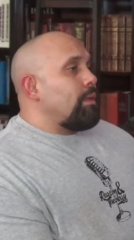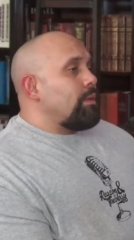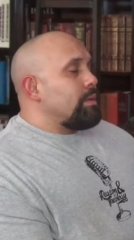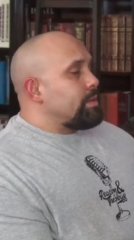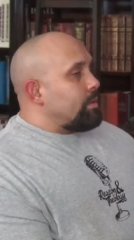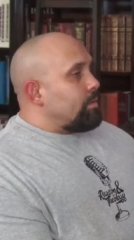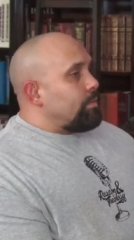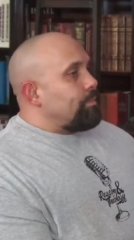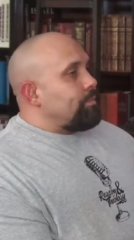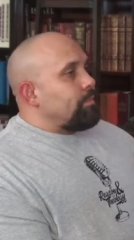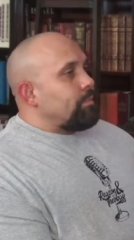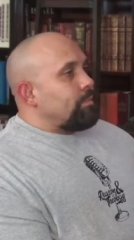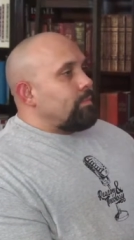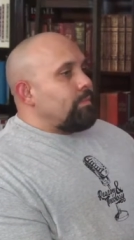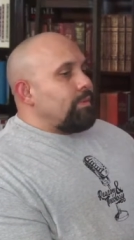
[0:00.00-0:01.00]
So
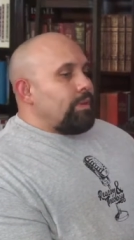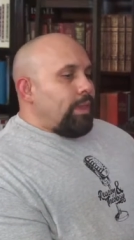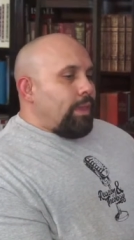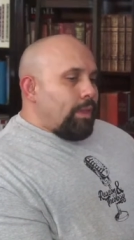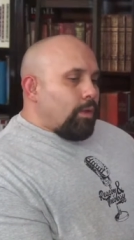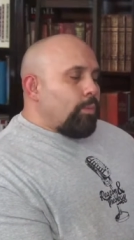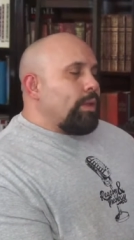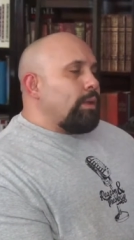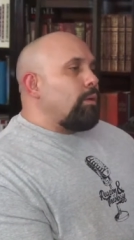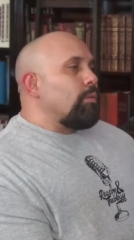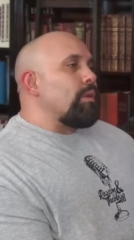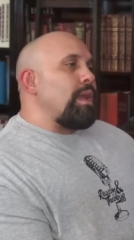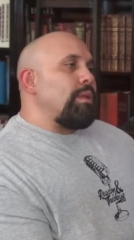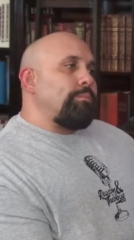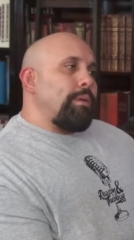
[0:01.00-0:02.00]
here we go
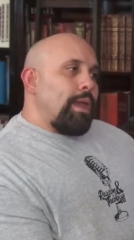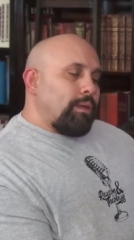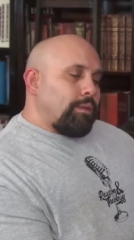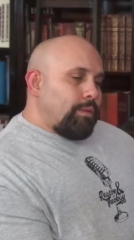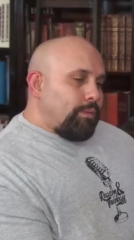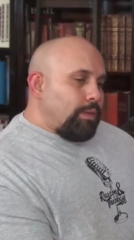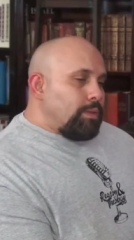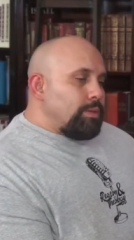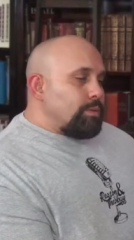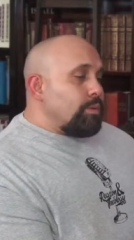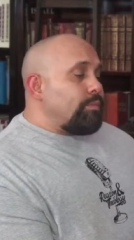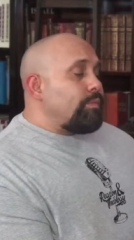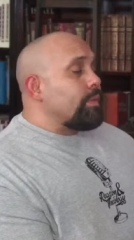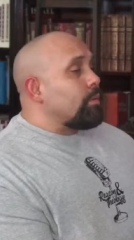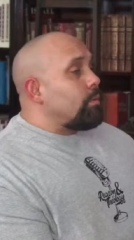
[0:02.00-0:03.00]
right back to the issue
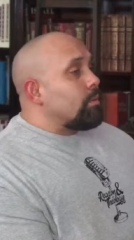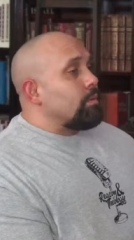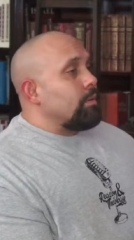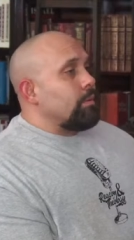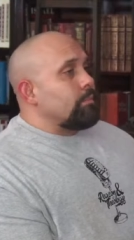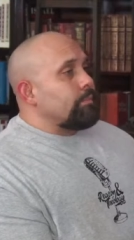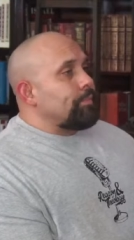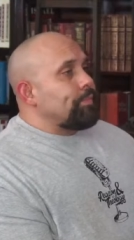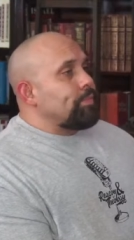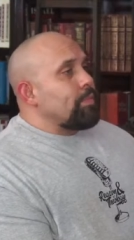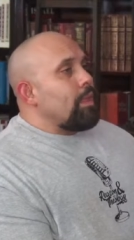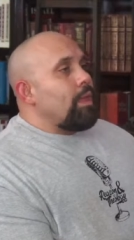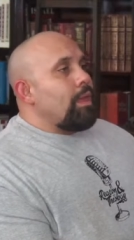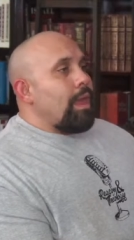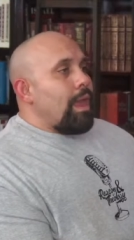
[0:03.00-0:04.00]
of authority.
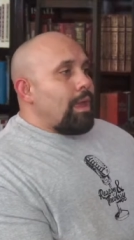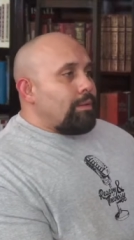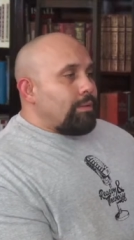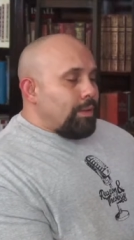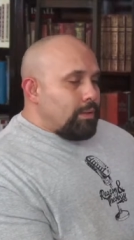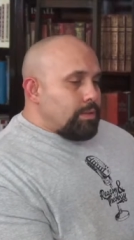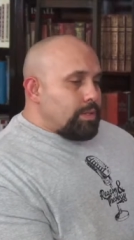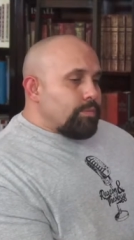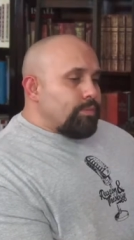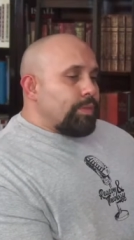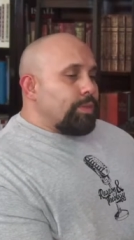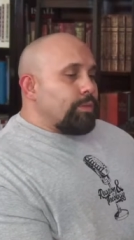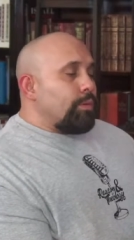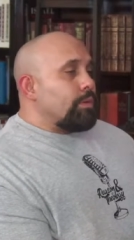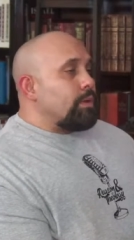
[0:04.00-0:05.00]
And the issue of
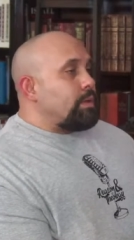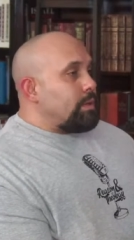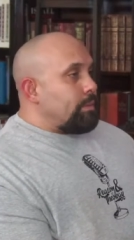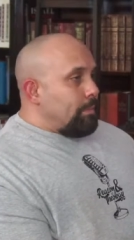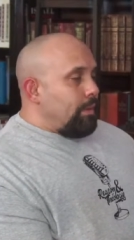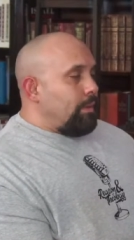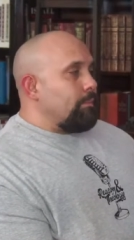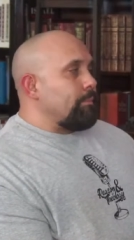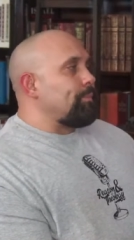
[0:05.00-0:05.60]
authority to me,